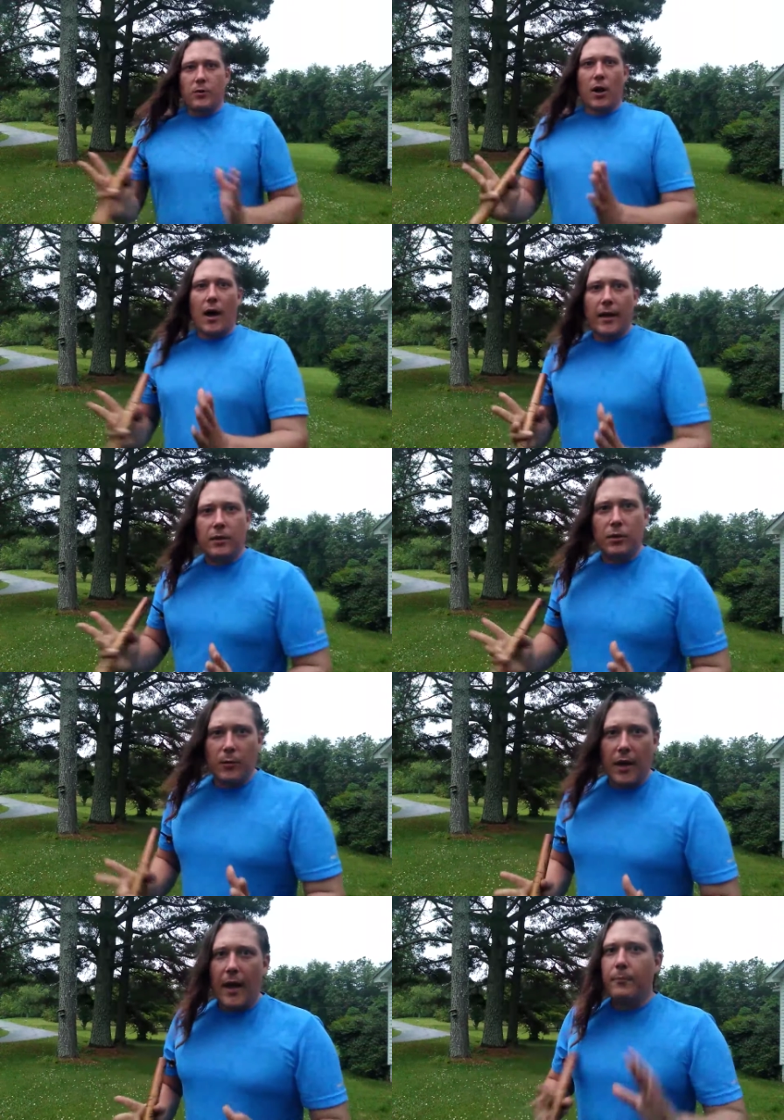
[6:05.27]
try to do
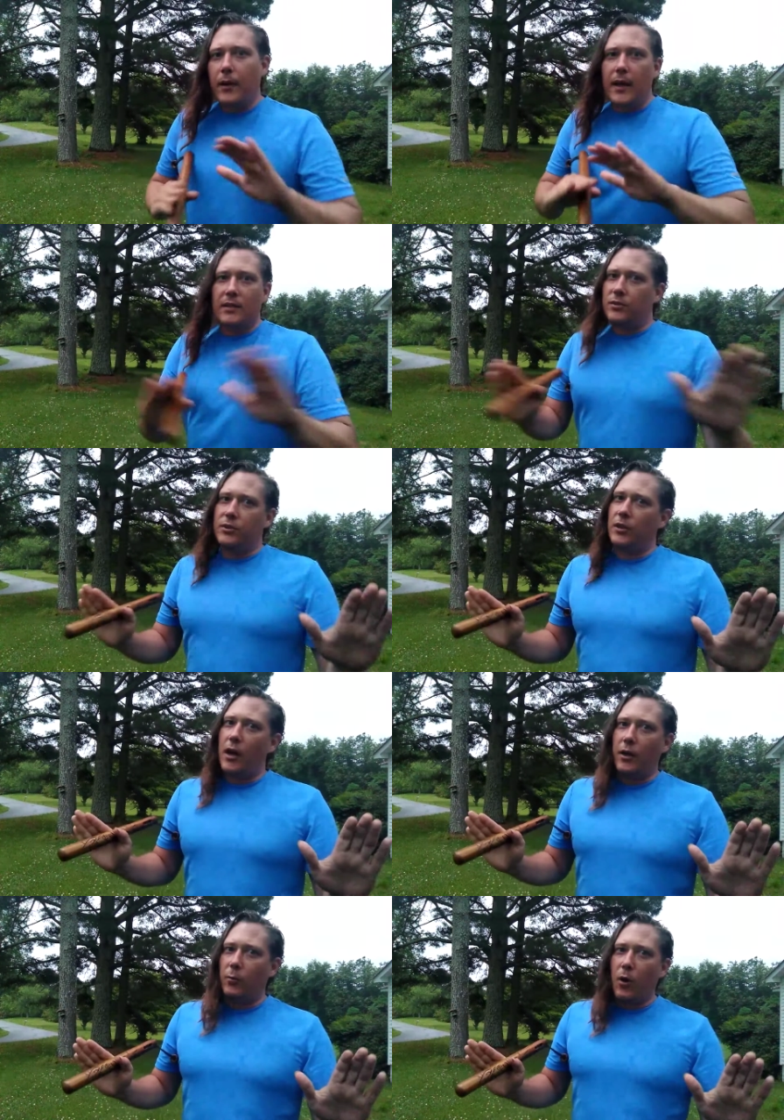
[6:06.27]
that, but it's just
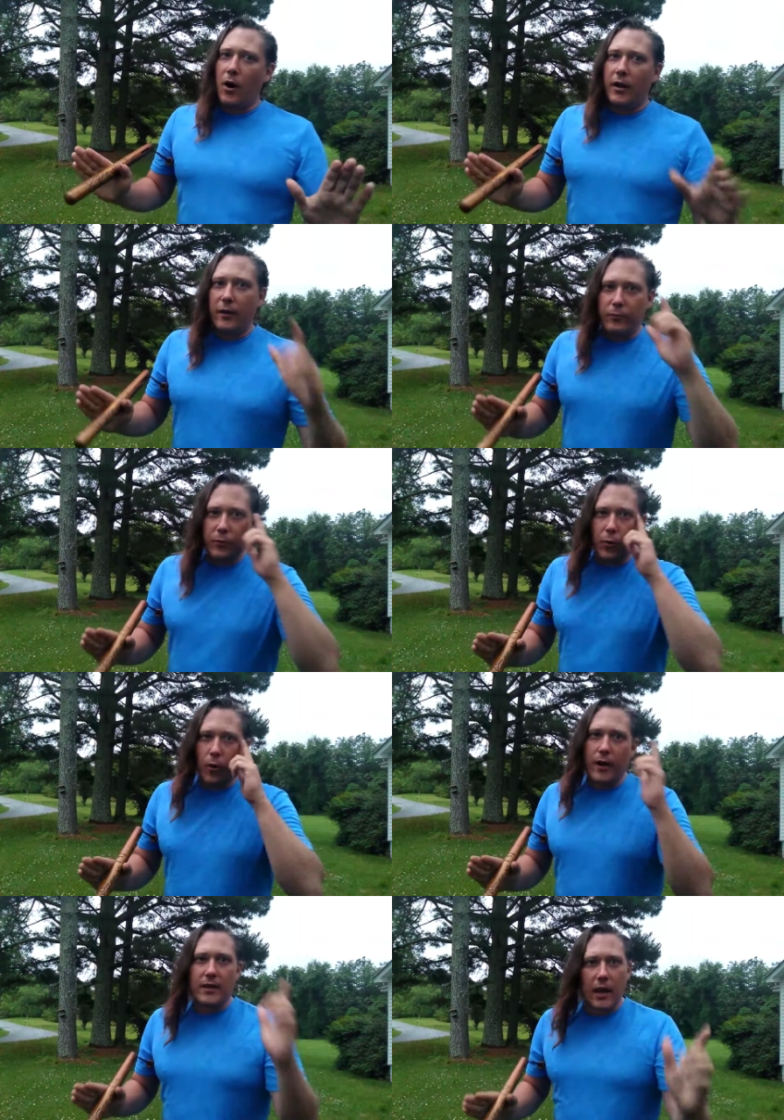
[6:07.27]
not going to work if you
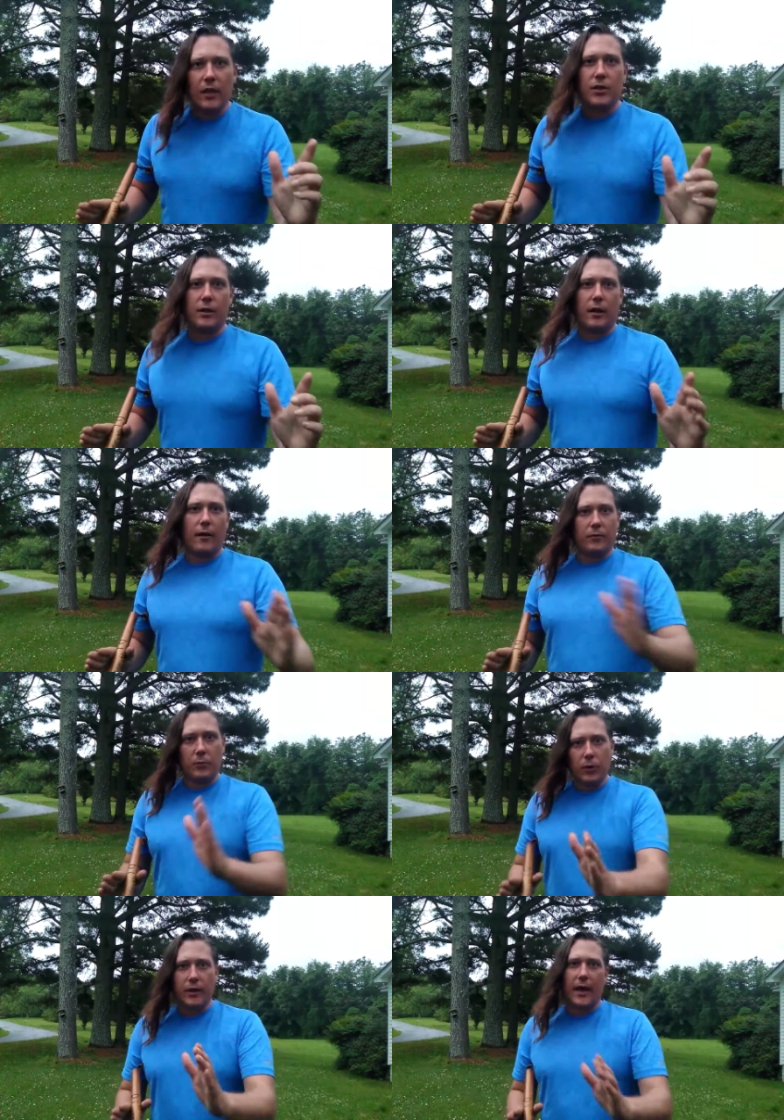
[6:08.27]
are intelligent enough to
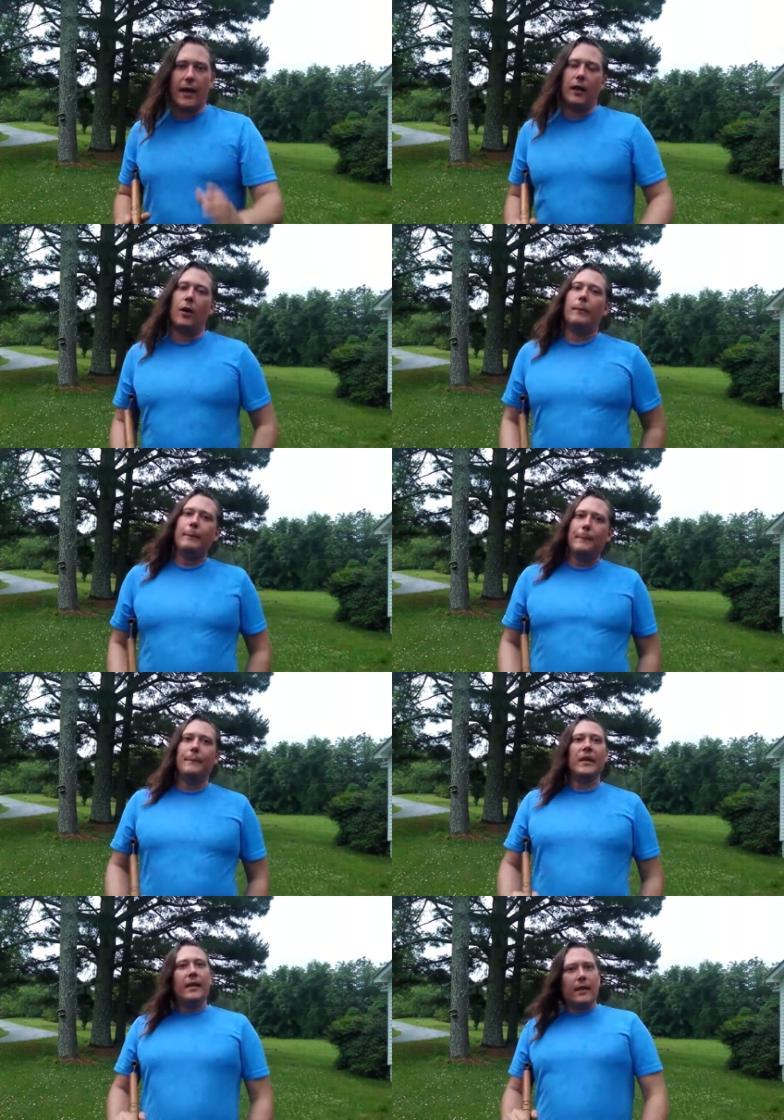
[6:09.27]
look at it and go,
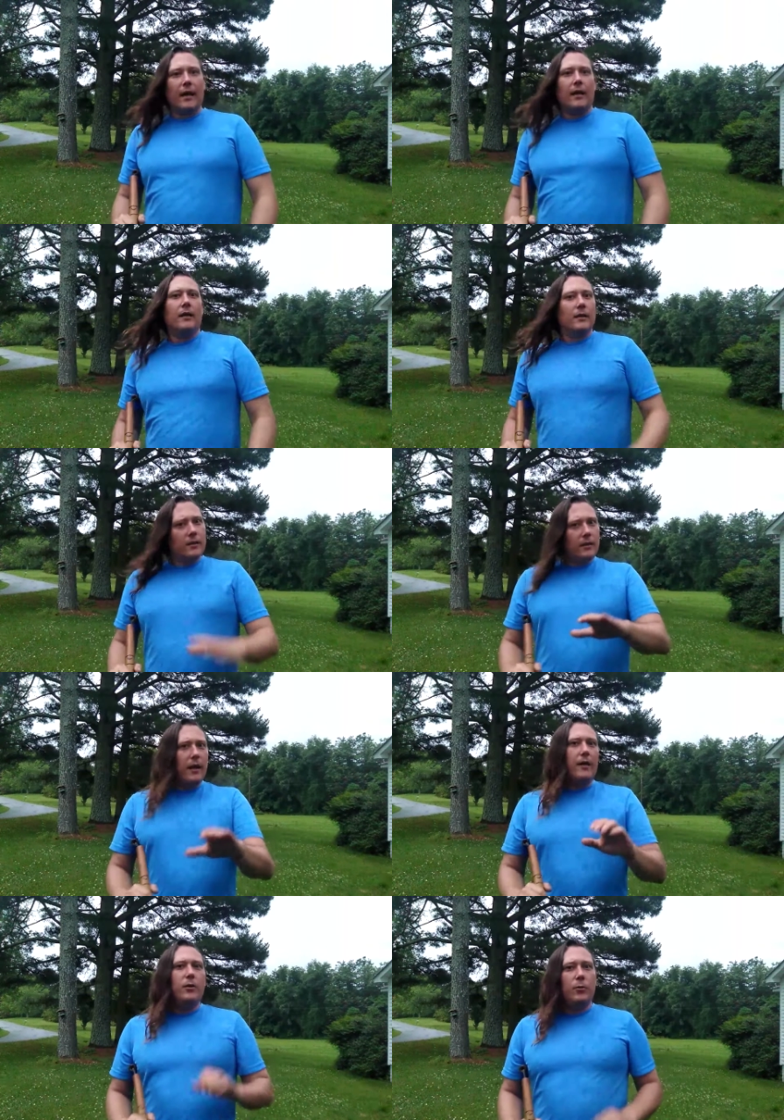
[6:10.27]

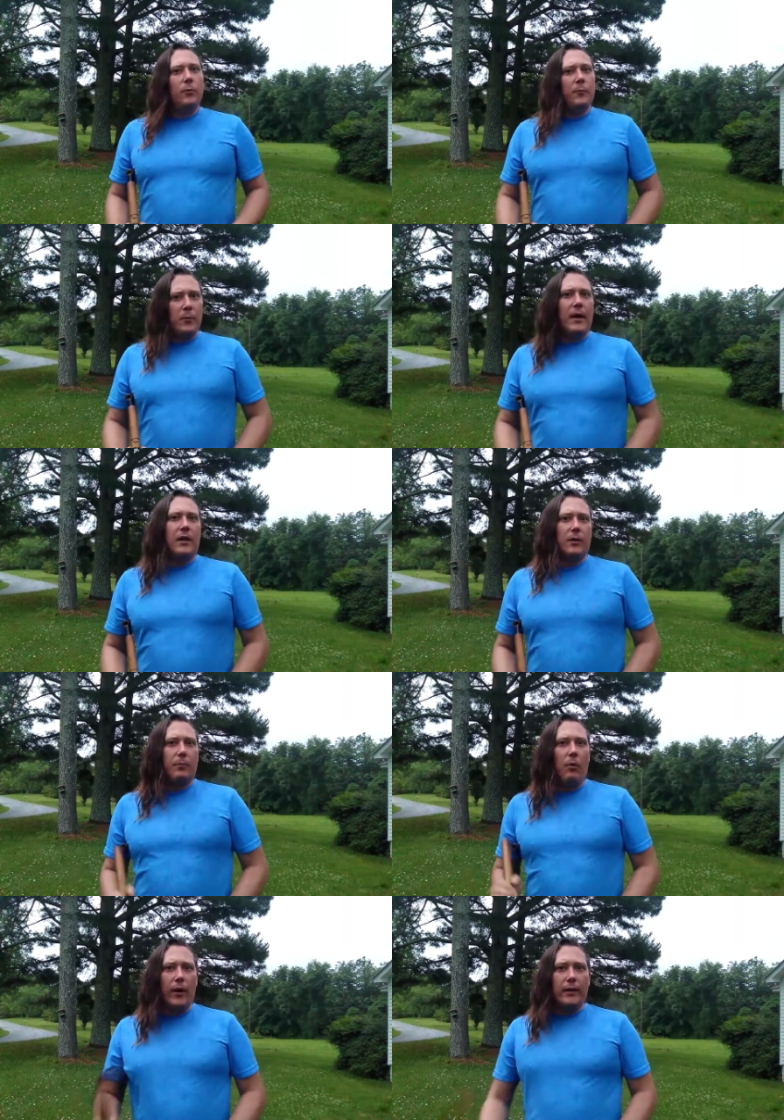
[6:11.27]
yeah, you make a good
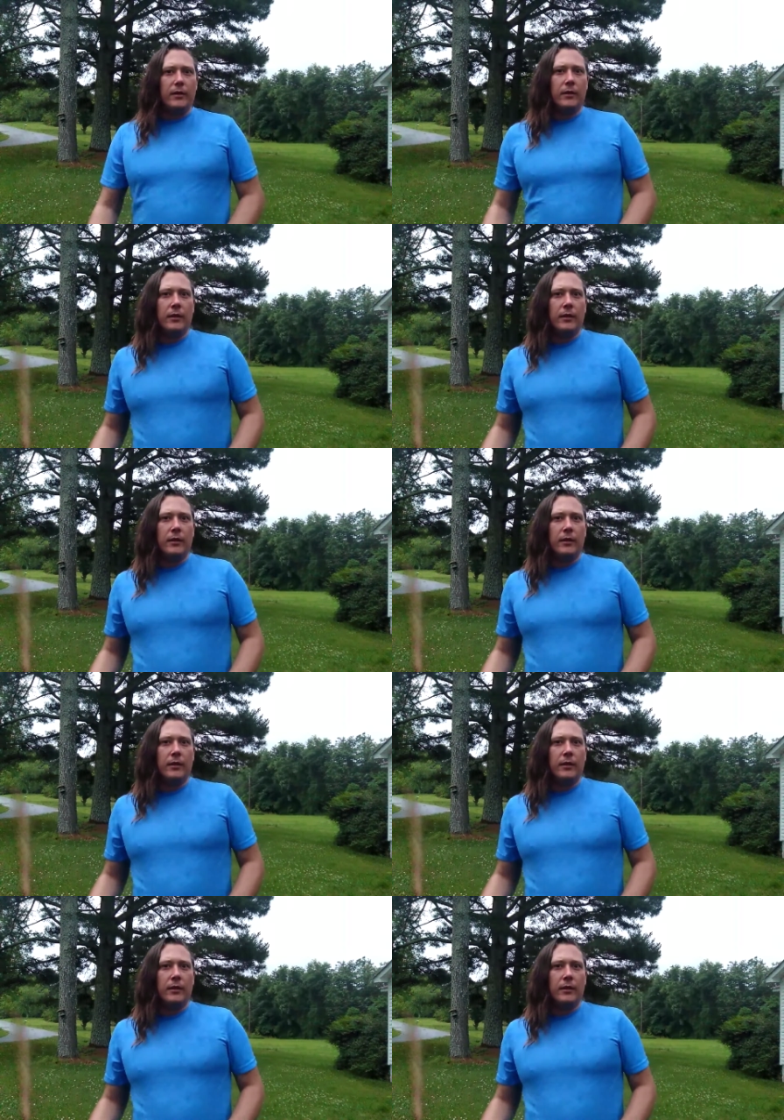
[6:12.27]
point.